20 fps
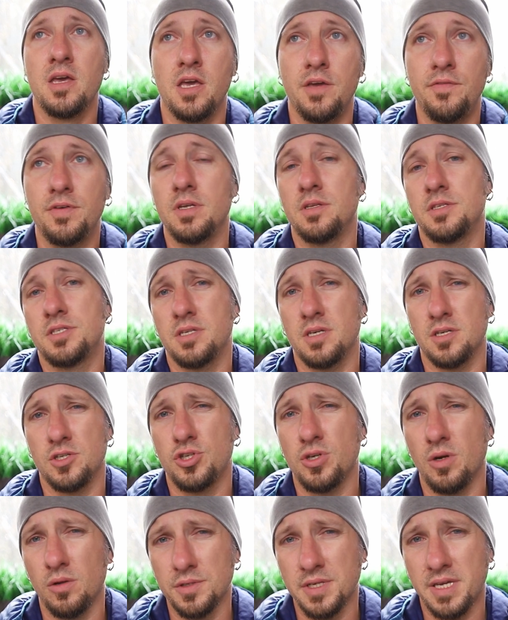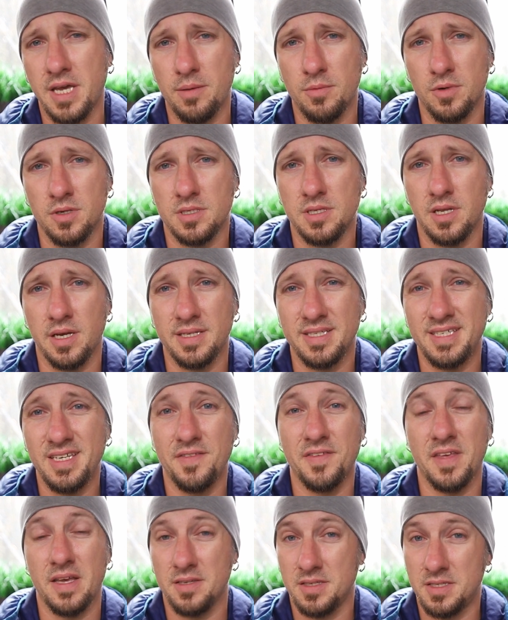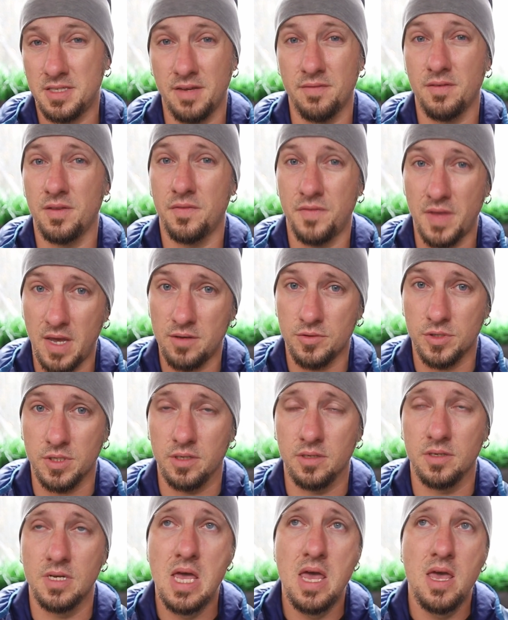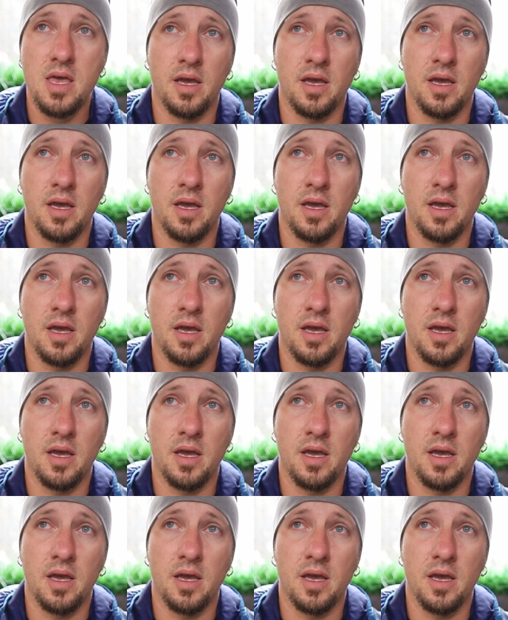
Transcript: even in such old cameras like D7000.